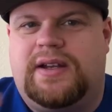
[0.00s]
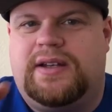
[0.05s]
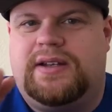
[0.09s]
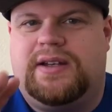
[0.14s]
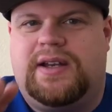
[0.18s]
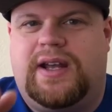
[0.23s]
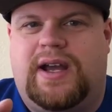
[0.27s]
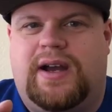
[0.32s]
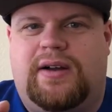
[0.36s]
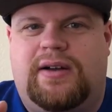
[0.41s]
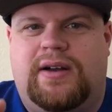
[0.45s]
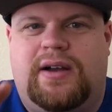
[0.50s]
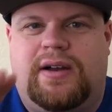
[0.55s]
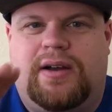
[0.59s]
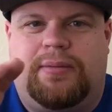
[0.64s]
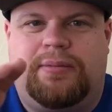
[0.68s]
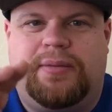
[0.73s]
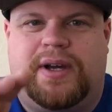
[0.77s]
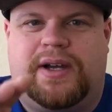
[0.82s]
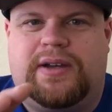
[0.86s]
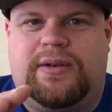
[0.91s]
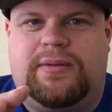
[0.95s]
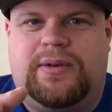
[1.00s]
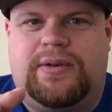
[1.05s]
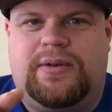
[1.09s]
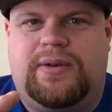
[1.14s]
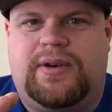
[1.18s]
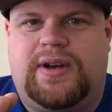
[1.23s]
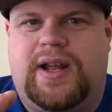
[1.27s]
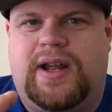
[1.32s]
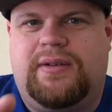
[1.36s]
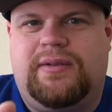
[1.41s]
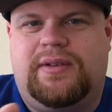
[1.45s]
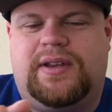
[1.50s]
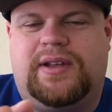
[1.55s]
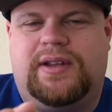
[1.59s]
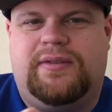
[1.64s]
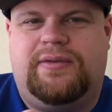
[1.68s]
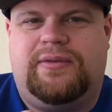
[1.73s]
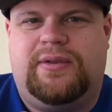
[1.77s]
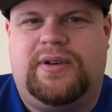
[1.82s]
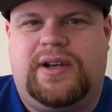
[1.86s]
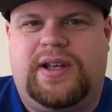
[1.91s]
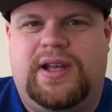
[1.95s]
Now, I'm not going to record everything
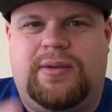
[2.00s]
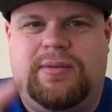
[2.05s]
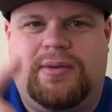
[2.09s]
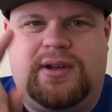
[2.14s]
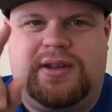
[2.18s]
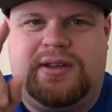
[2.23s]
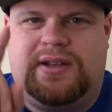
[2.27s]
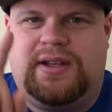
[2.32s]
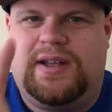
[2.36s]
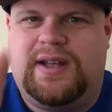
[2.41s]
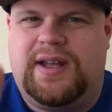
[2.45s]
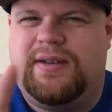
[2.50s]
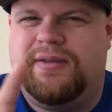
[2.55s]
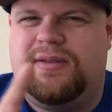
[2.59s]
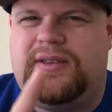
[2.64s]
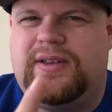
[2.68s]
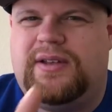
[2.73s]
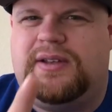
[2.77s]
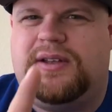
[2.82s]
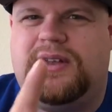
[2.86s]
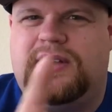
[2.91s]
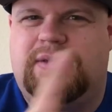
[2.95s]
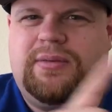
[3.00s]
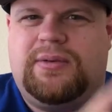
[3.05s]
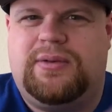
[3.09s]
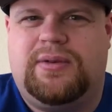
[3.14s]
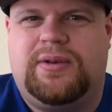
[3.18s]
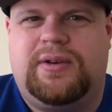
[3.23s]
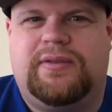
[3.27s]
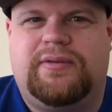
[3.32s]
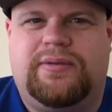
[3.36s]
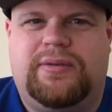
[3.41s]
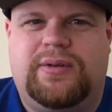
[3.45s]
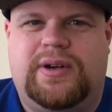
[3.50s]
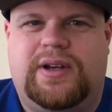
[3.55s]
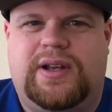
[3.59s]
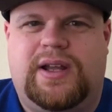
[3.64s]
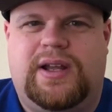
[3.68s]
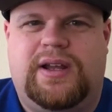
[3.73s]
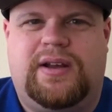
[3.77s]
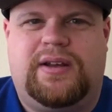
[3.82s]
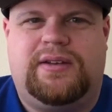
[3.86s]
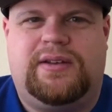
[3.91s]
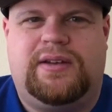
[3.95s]
in 4K because not everything does record in
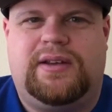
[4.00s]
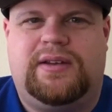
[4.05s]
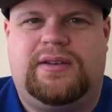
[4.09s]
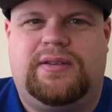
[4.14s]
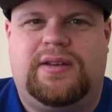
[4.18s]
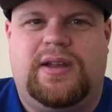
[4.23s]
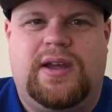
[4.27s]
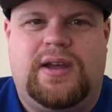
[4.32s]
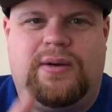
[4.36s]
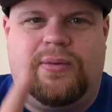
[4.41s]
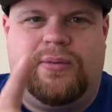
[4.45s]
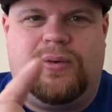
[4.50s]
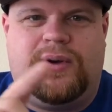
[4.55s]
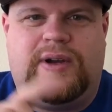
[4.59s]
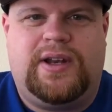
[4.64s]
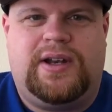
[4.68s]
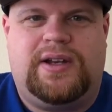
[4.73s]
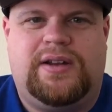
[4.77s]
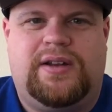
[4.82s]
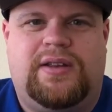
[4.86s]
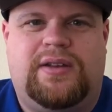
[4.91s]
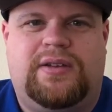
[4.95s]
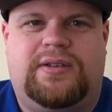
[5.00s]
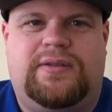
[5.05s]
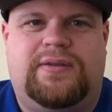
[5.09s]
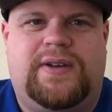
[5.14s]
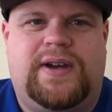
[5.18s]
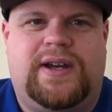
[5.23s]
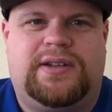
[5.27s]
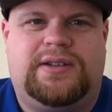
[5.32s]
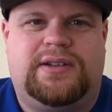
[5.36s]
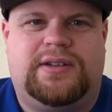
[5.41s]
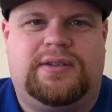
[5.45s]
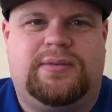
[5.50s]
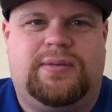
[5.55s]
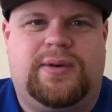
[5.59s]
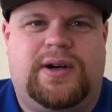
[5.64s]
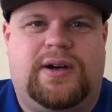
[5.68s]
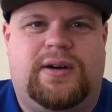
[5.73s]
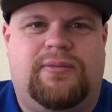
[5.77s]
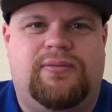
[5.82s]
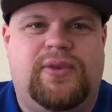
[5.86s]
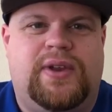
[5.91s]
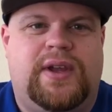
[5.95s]
4K on this. We'll get into those facts as
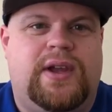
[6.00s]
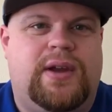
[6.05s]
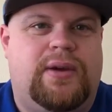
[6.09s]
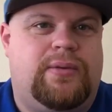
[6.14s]
well.